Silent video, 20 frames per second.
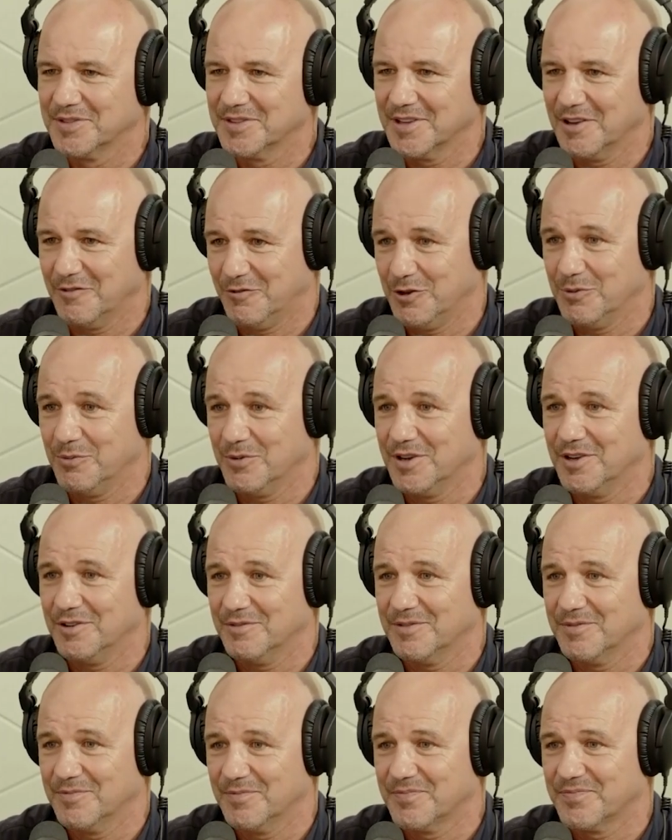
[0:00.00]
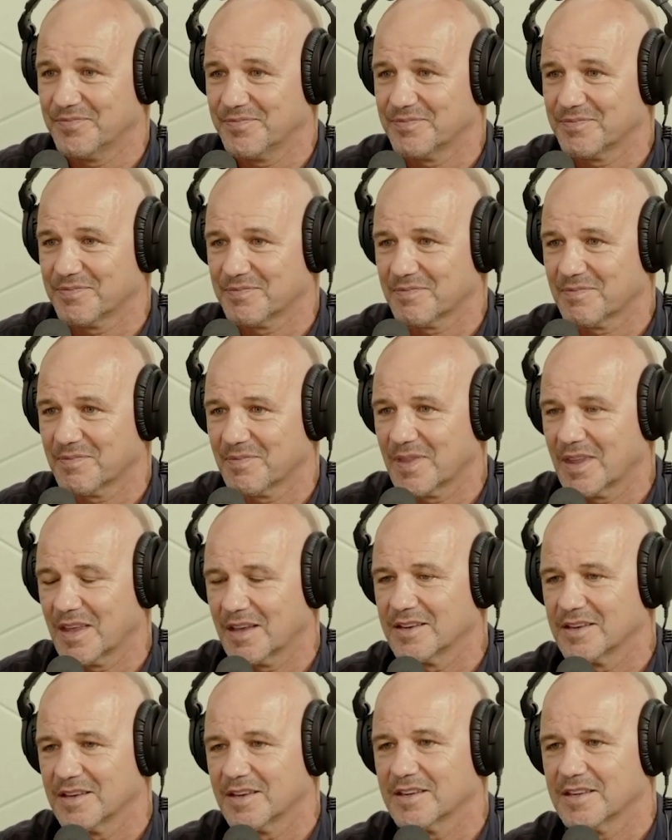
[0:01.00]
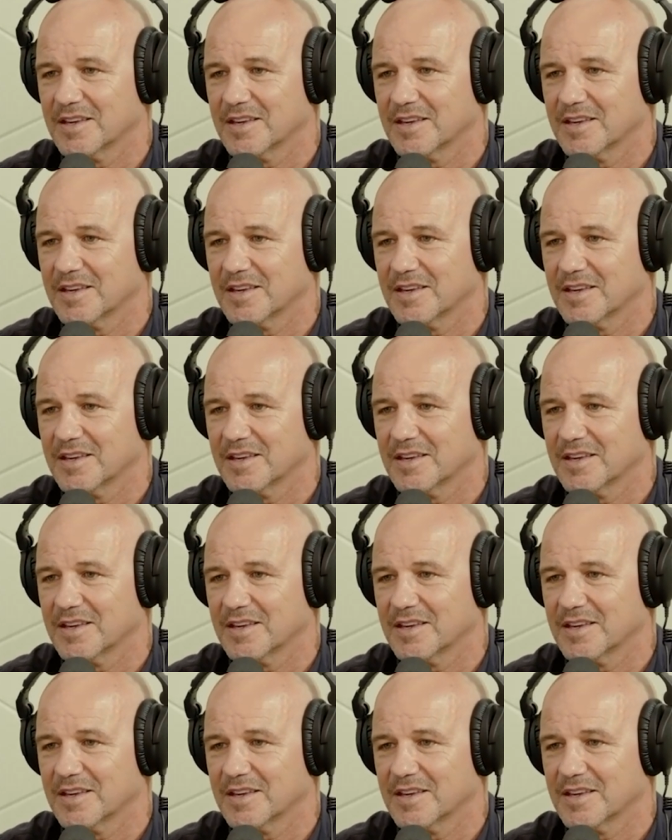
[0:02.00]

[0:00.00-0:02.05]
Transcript: That's the world, mate.